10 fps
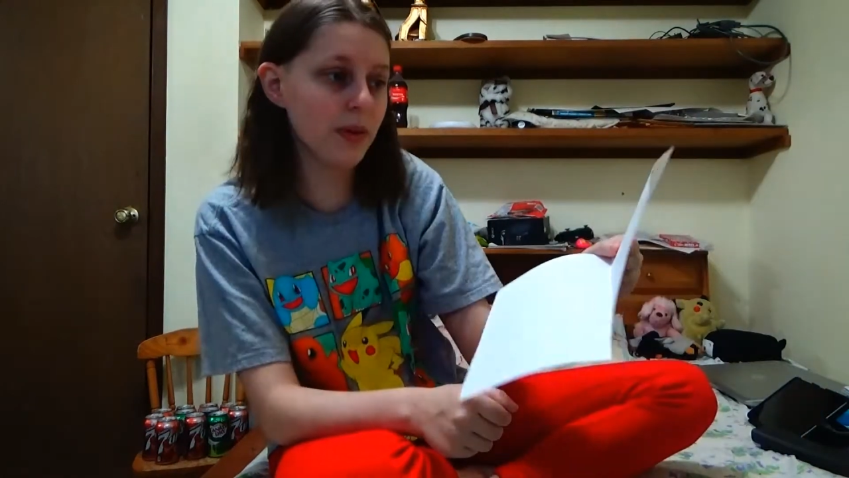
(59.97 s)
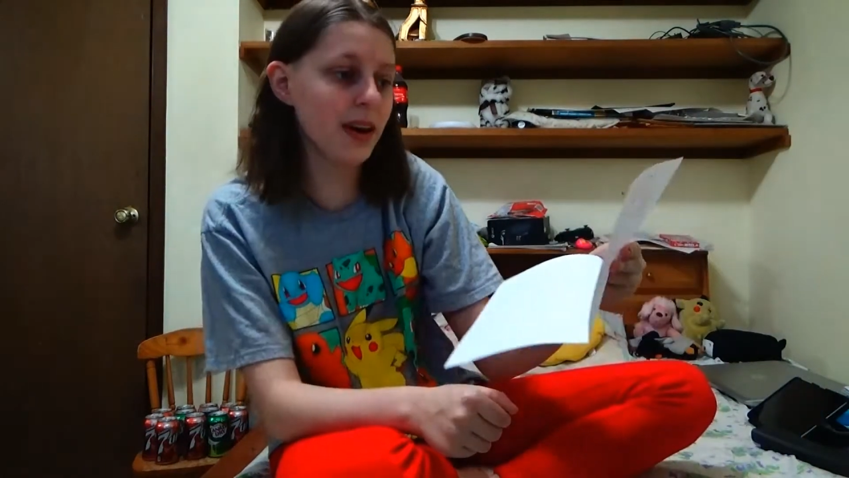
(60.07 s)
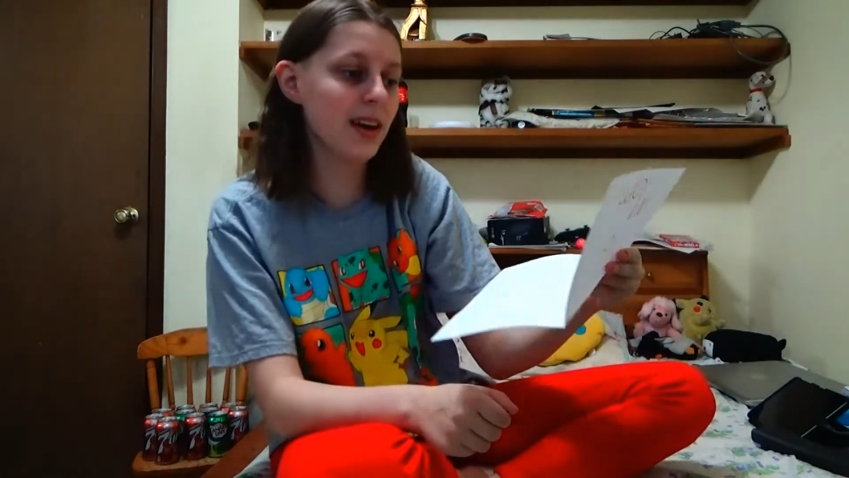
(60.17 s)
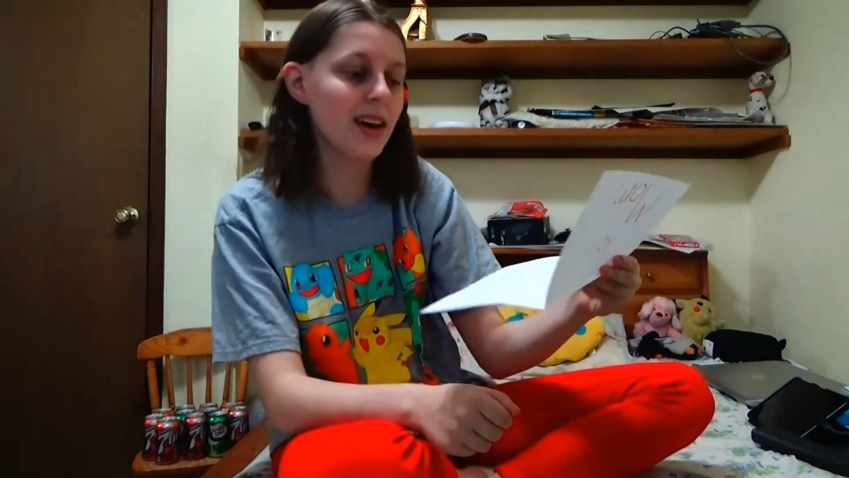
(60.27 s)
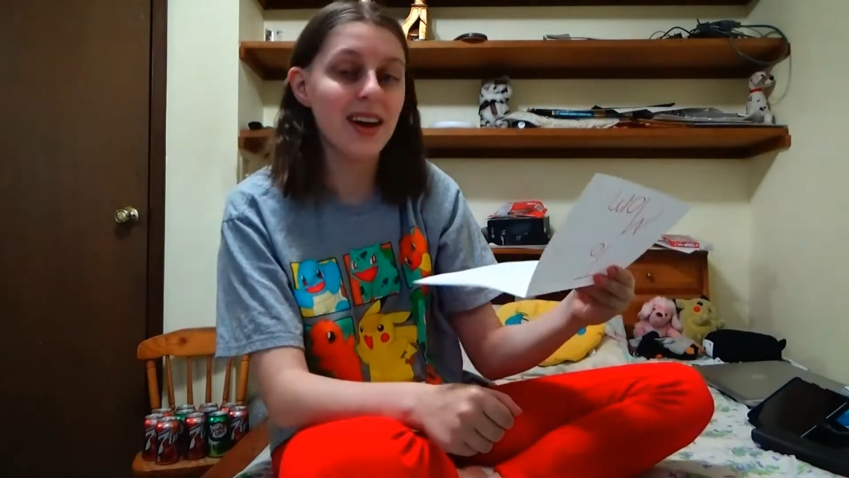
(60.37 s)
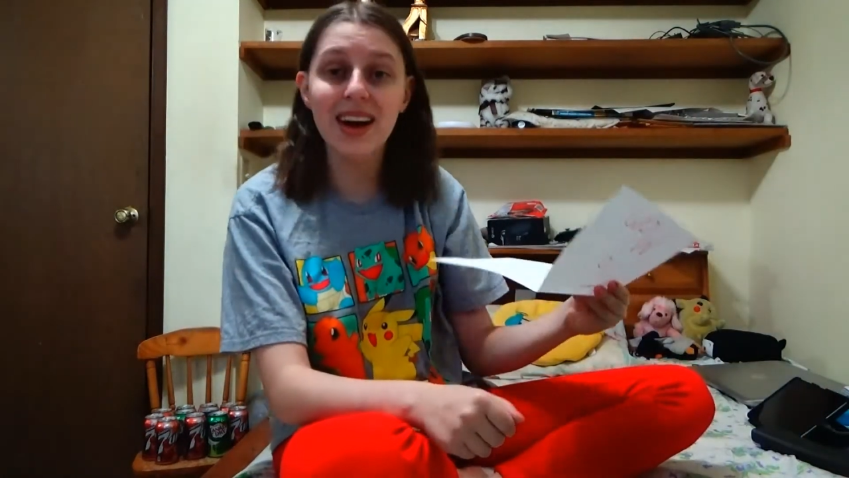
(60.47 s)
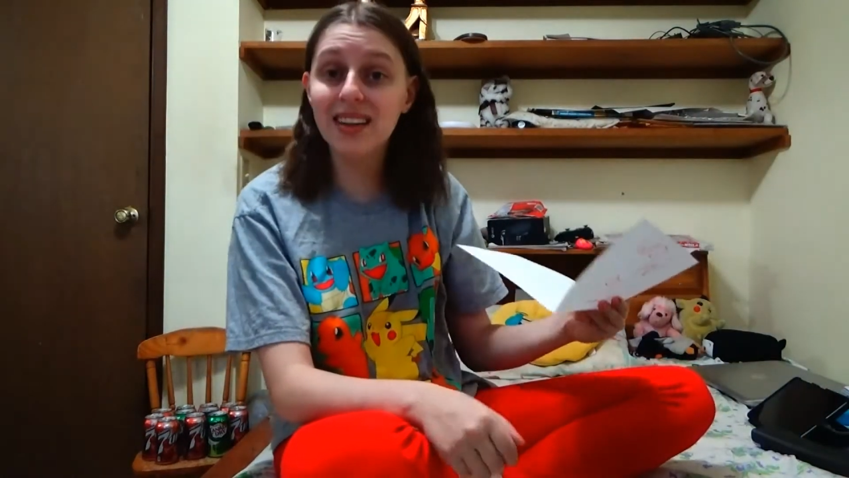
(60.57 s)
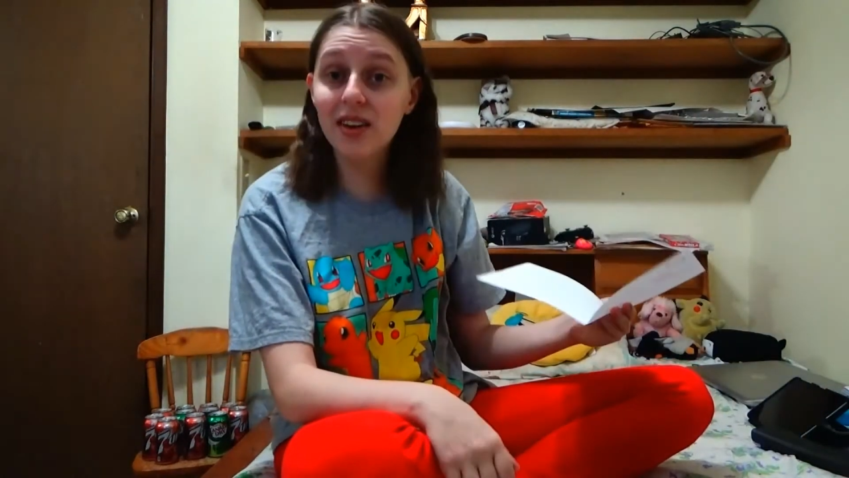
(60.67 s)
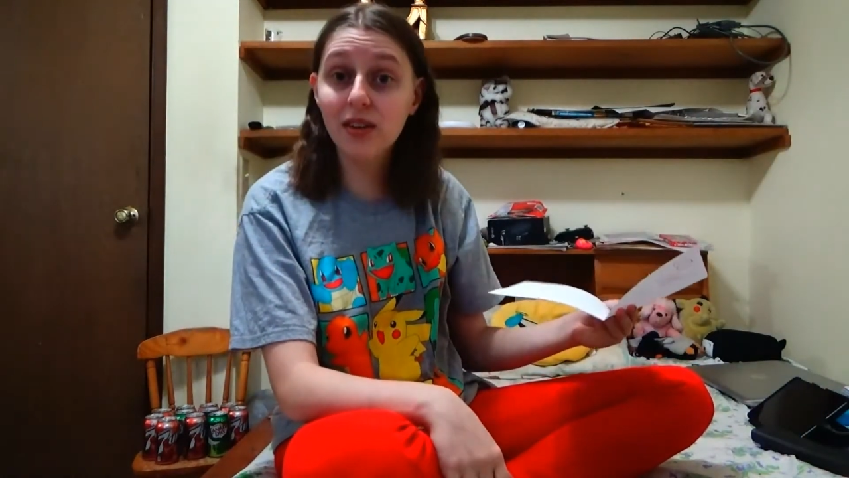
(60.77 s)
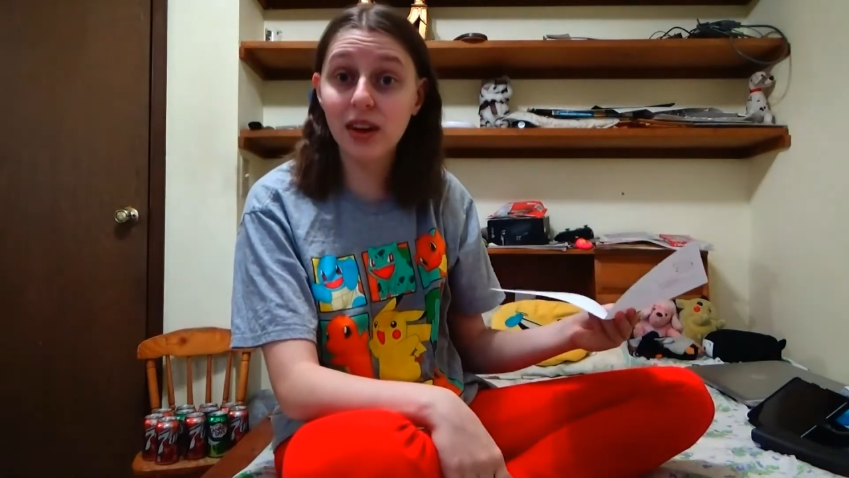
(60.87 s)
but
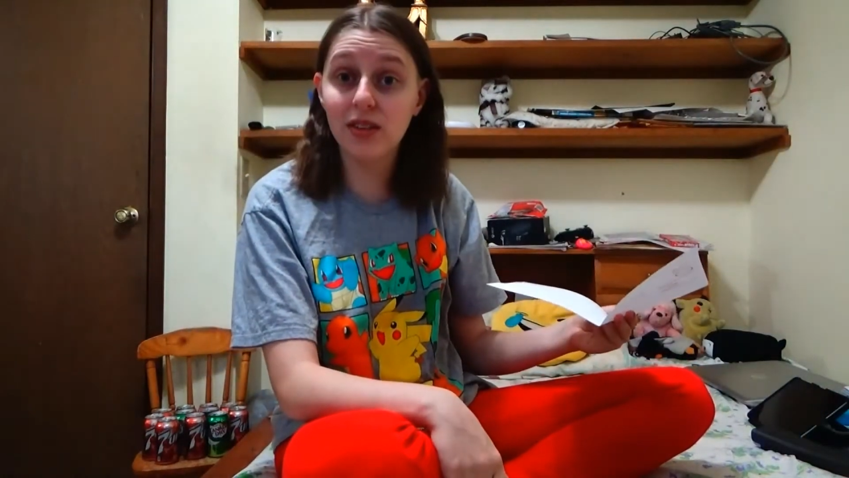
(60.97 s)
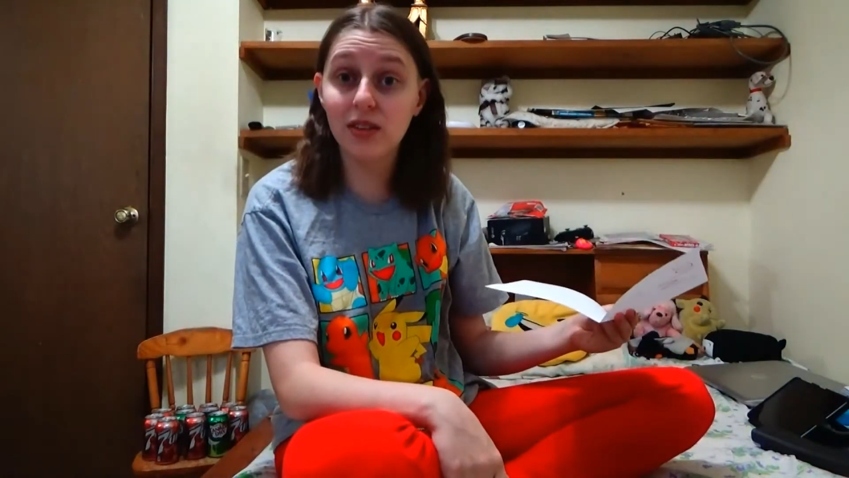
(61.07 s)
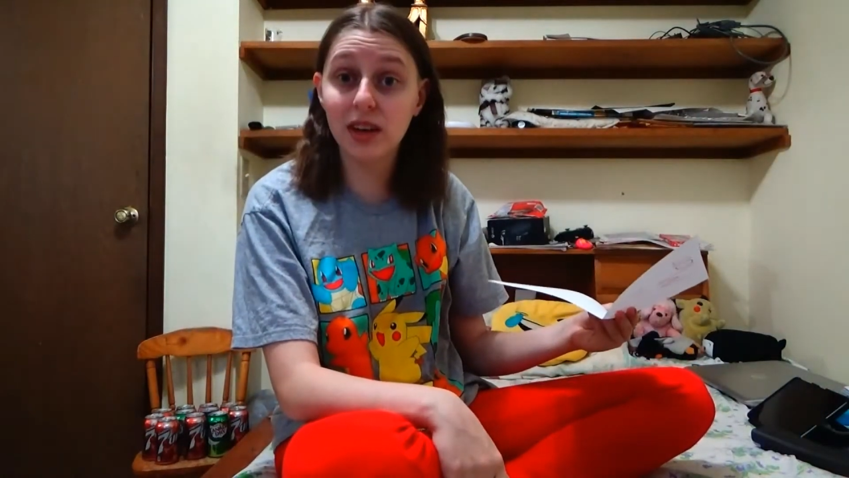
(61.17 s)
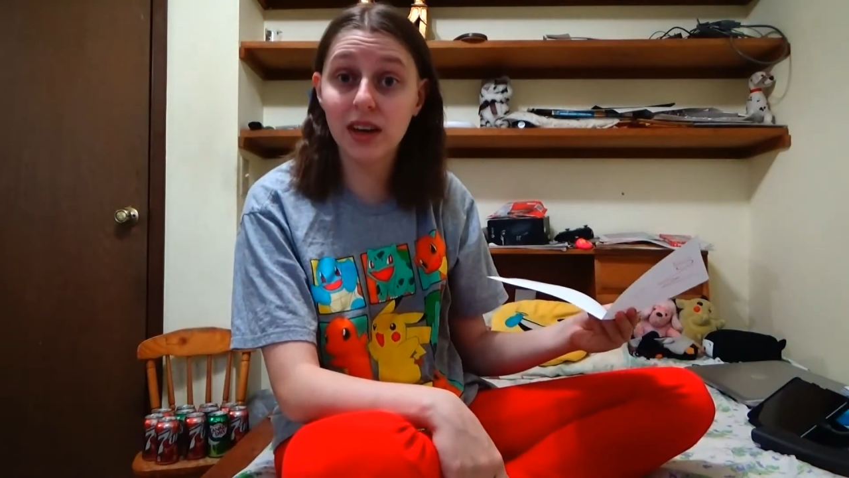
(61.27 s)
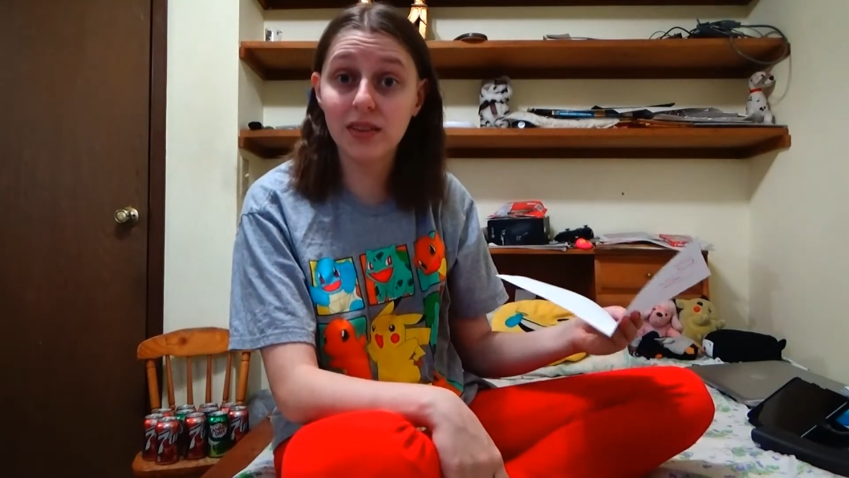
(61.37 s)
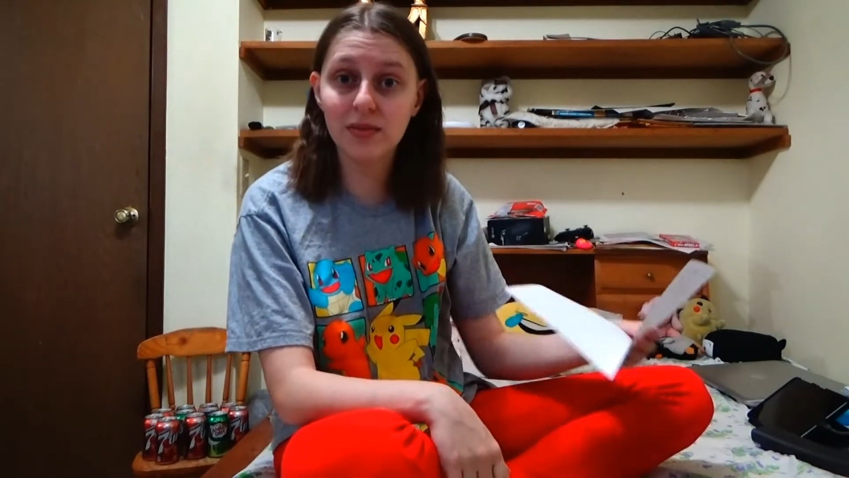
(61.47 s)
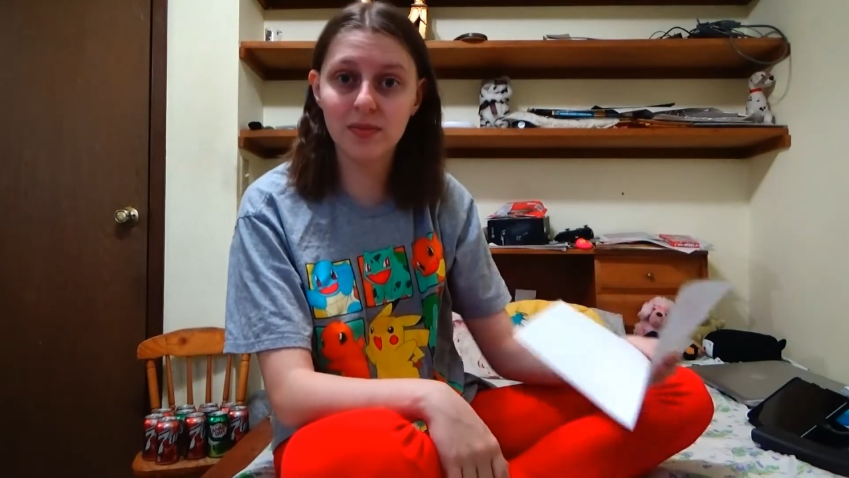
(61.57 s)
it's already too late.